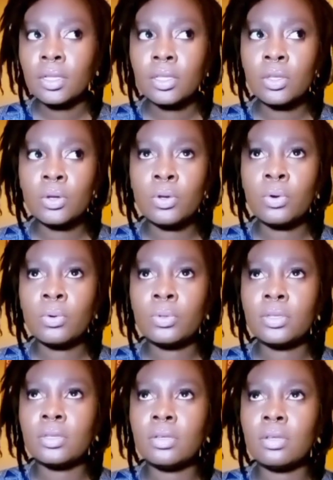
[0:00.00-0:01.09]
you know,
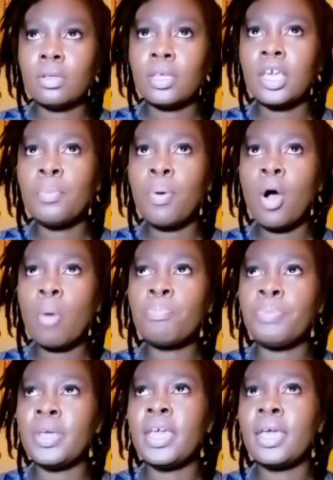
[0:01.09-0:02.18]
hip hop
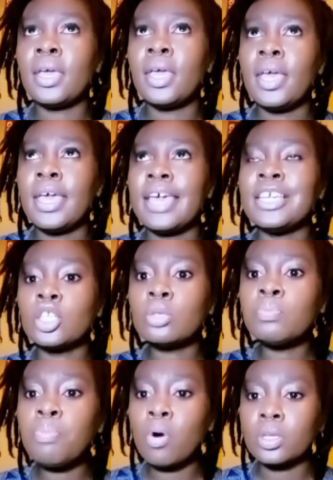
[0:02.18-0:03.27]
being a
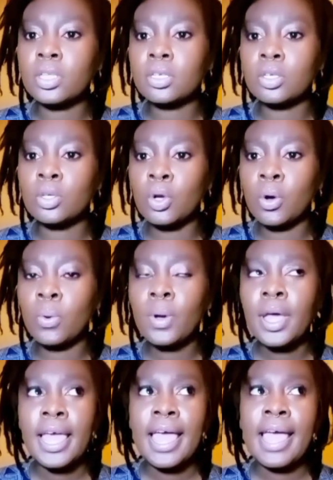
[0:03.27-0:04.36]
sport, you know,
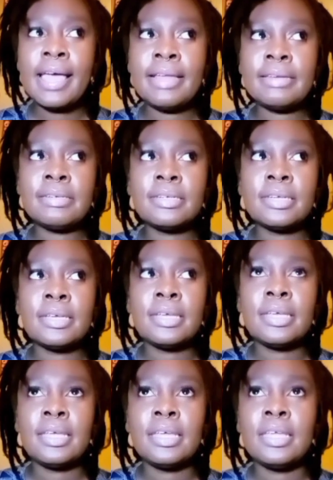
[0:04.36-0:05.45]
and
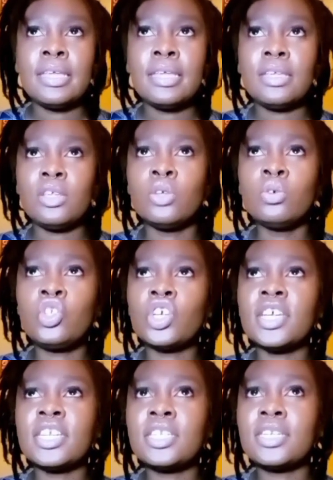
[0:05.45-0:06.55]
you
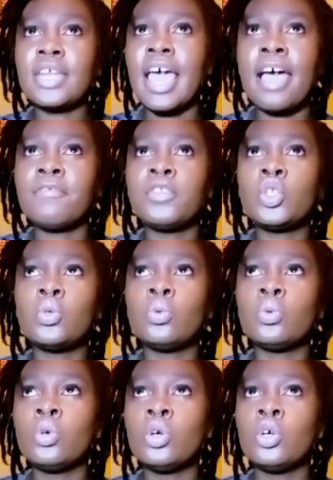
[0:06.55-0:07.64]
just have
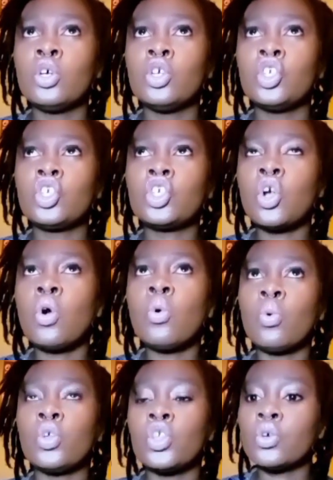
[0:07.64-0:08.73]
to
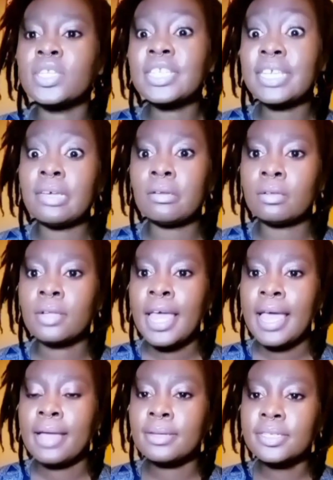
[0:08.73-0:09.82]
show your skill.
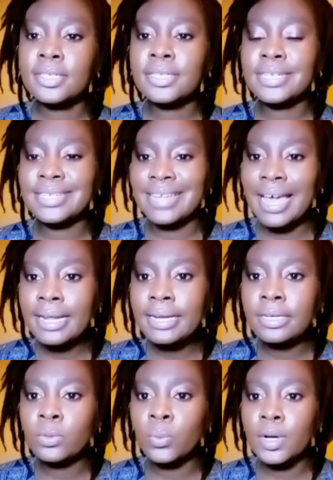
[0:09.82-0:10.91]
And this is
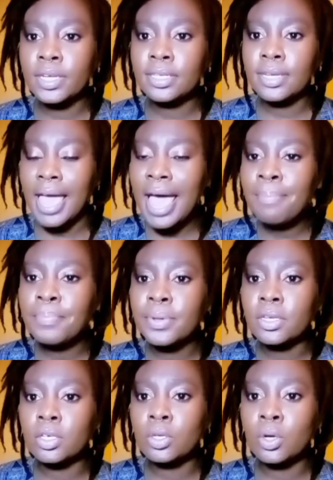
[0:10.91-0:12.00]
exactly what
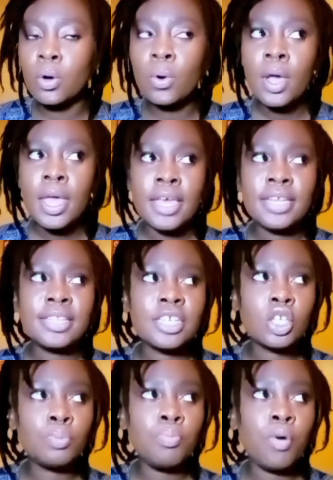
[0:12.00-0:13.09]
happened, you know. It's a
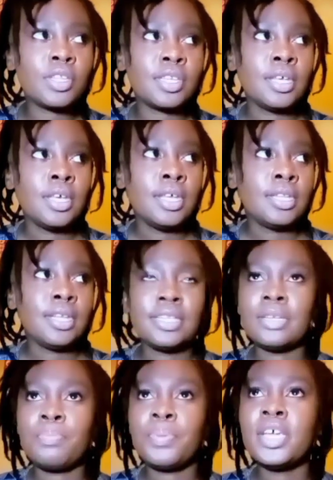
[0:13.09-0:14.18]
spot.
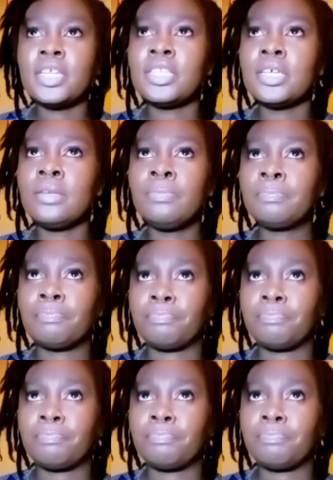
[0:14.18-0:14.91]
There's a person